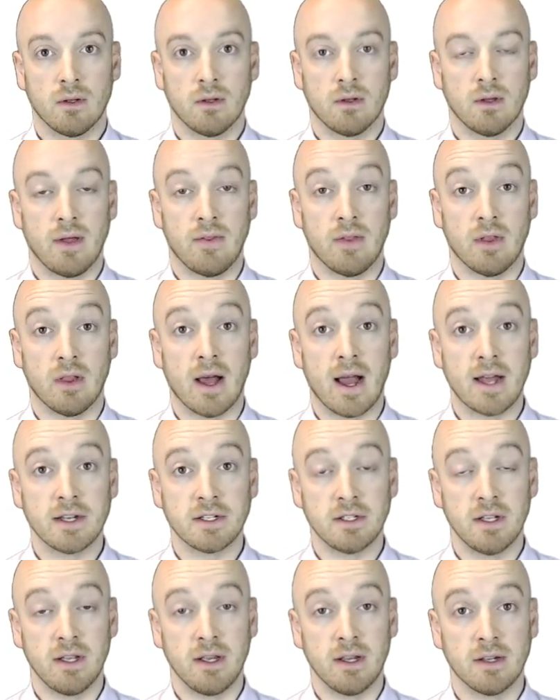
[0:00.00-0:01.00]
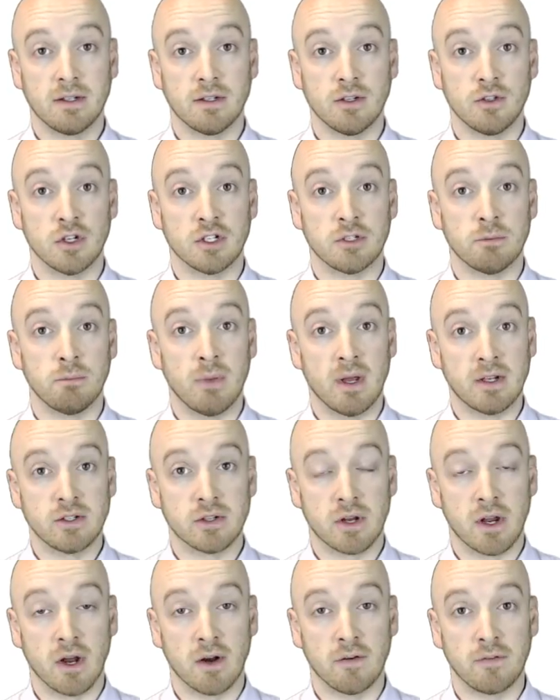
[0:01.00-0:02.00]
And the last thing is to just
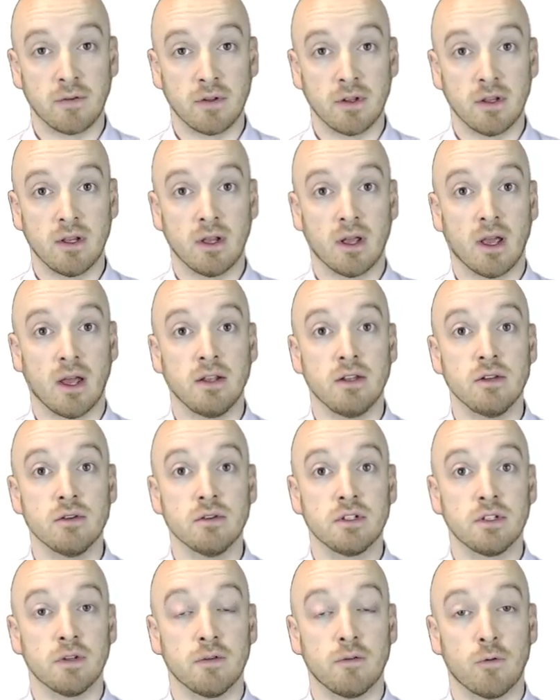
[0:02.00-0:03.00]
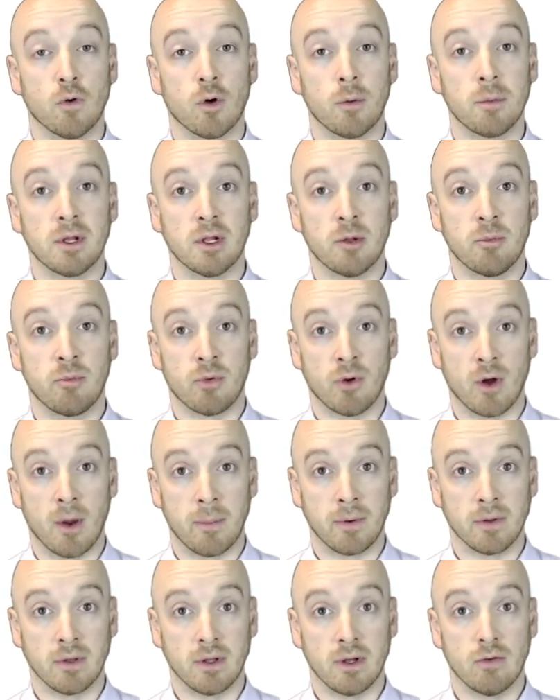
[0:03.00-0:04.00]
measure carefully and use the formula
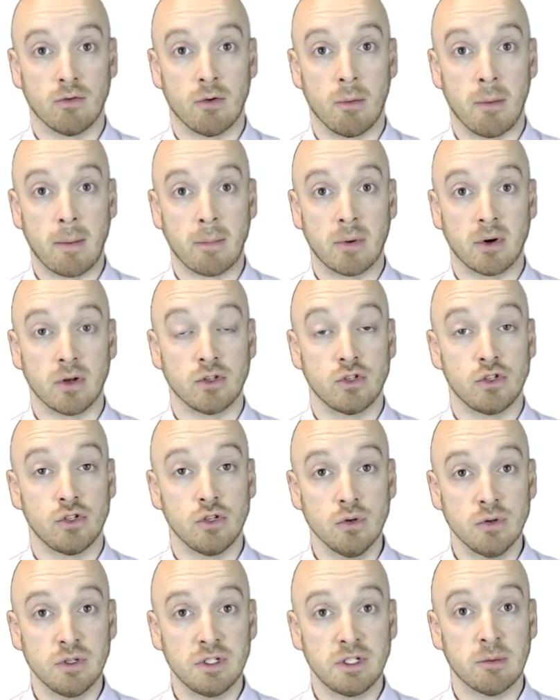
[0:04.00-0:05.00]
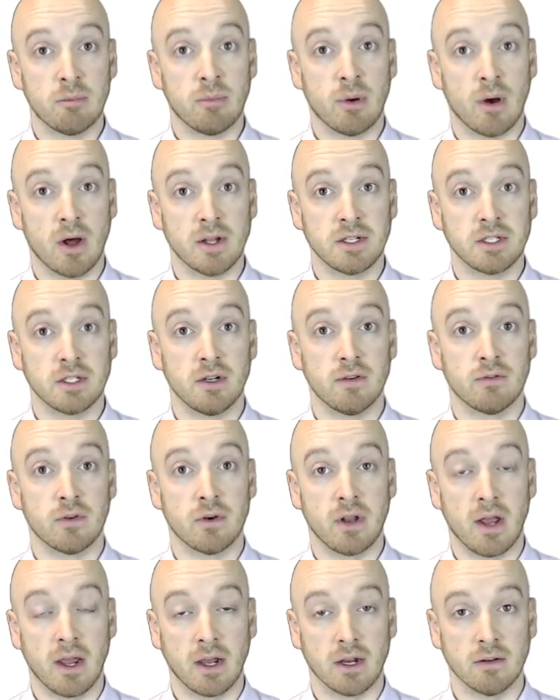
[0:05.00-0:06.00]
properly. Remember to choose the positive
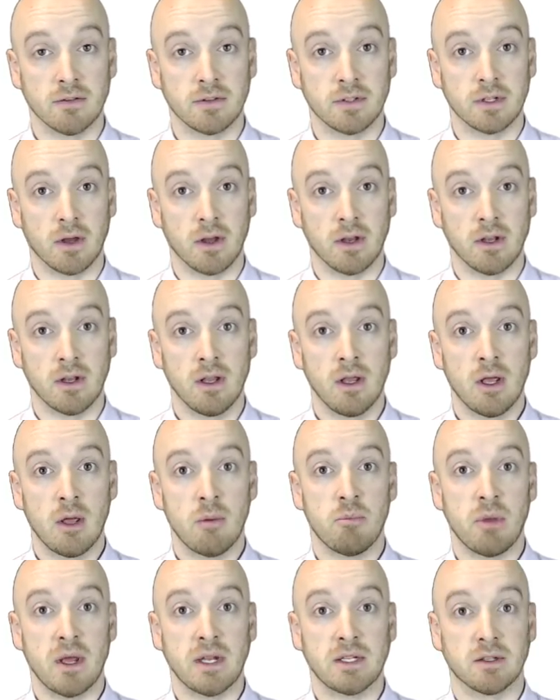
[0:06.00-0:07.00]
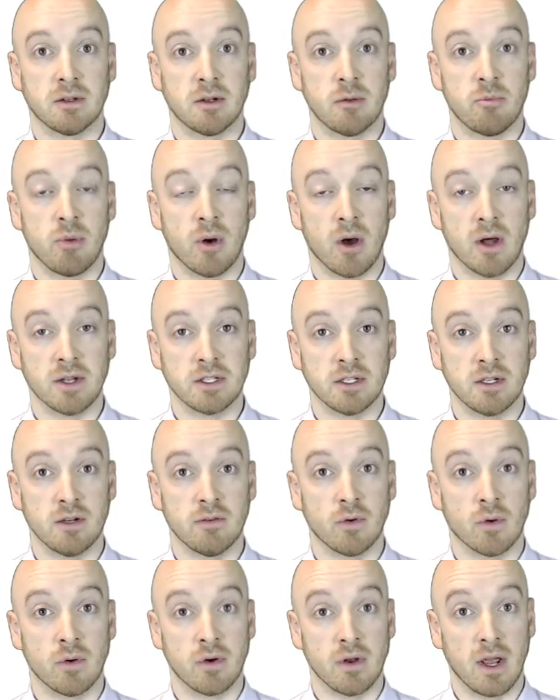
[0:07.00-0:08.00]
or negative sign based on a
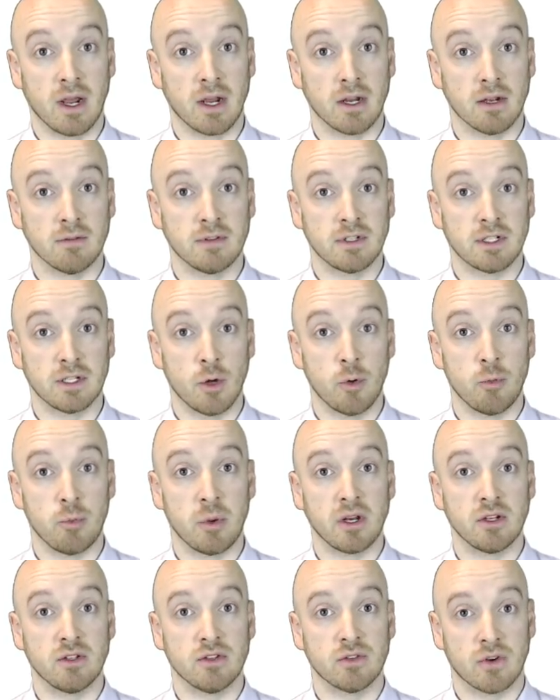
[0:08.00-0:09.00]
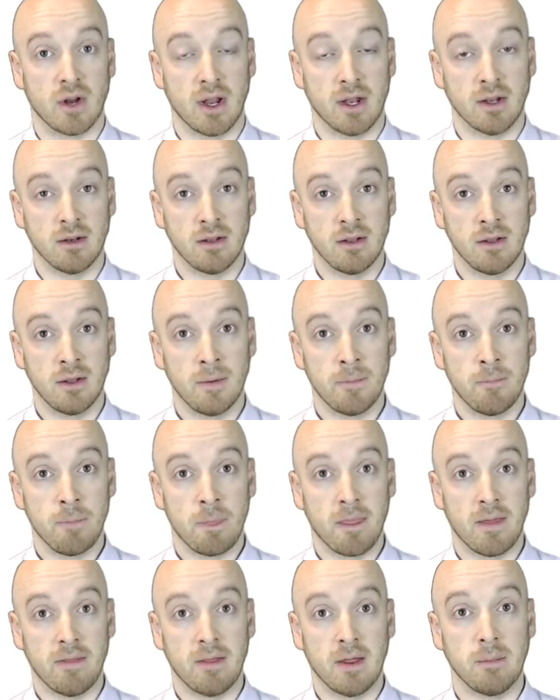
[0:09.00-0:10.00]
positive or negative sloping trend,
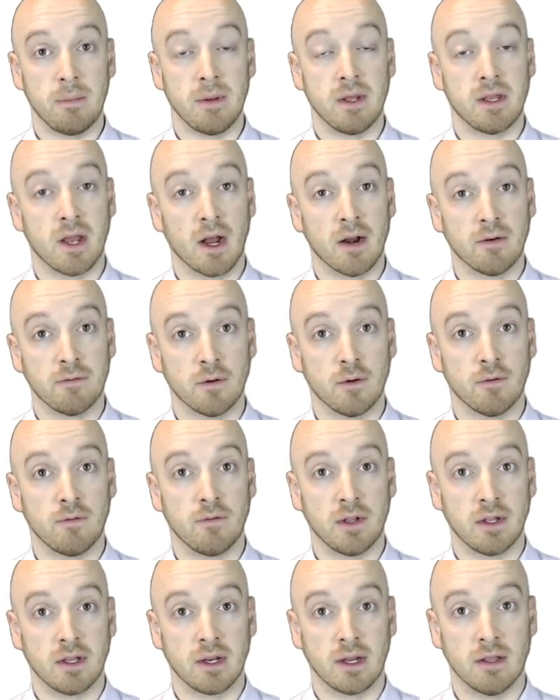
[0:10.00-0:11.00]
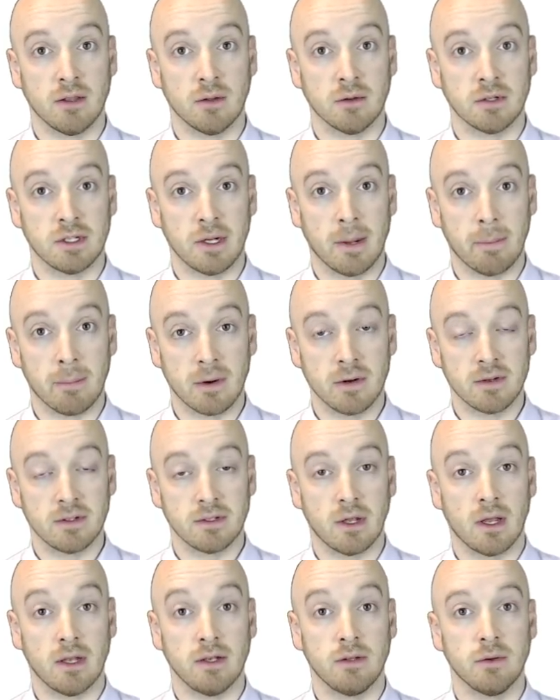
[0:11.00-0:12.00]
and then be careful filling in those
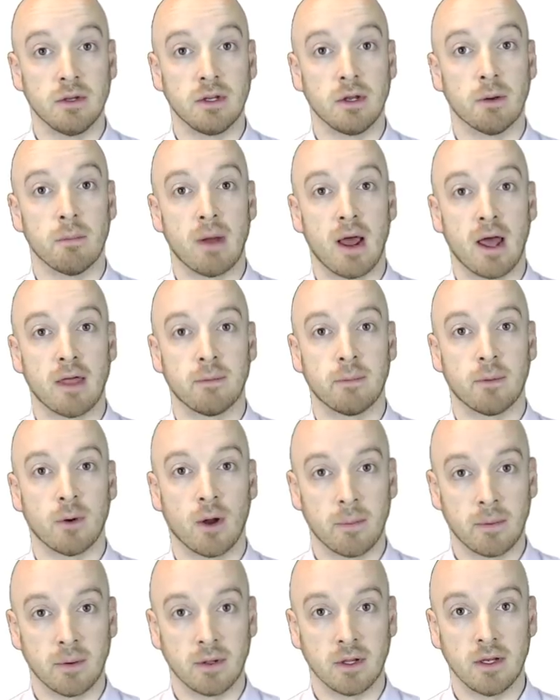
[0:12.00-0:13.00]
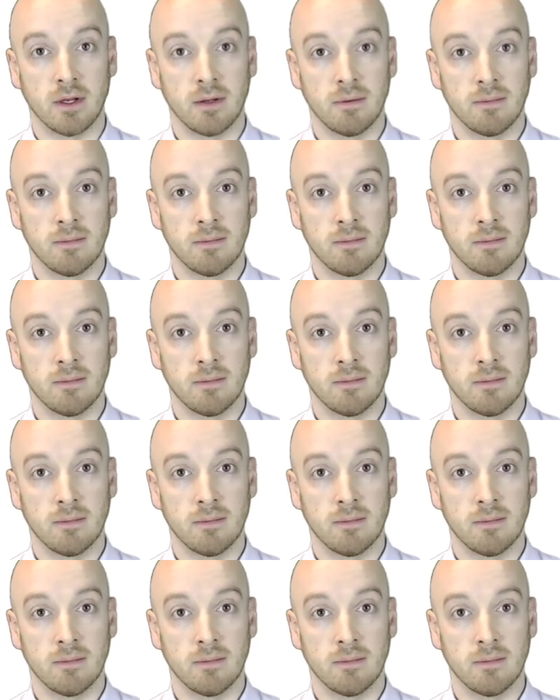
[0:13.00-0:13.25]
numbers and doing your math properly.